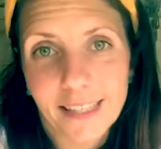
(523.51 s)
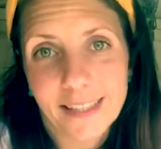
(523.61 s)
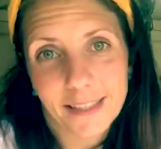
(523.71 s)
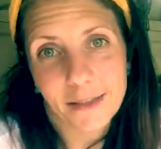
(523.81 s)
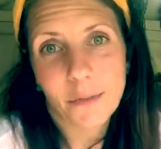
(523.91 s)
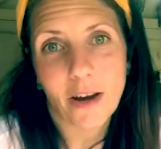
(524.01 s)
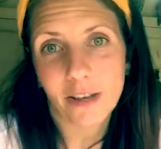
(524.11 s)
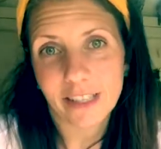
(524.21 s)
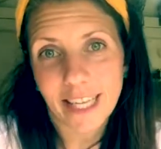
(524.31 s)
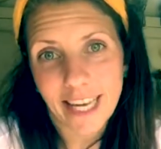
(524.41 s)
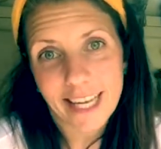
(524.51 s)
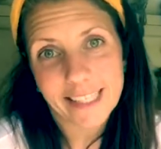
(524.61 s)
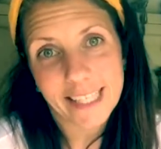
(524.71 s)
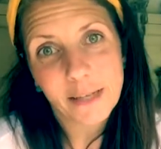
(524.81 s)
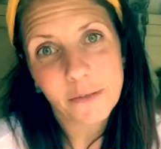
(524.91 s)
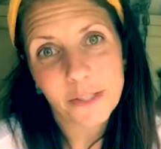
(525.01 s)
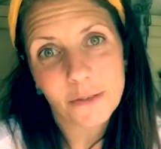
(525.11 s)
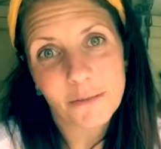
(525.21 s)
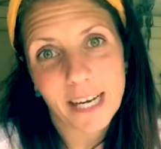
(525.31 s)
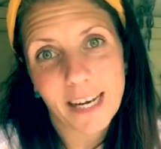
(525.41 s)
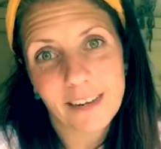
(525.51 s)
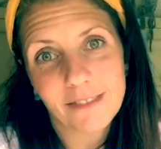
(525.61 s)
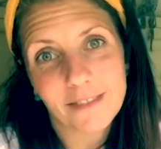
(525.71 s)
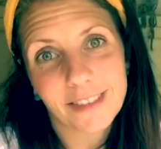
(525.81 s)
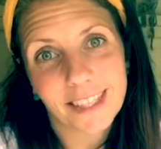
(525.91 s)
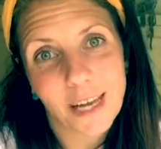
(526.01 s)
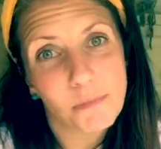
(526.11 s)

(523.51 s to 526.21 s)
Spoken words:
it's the summer holidays, little ones around.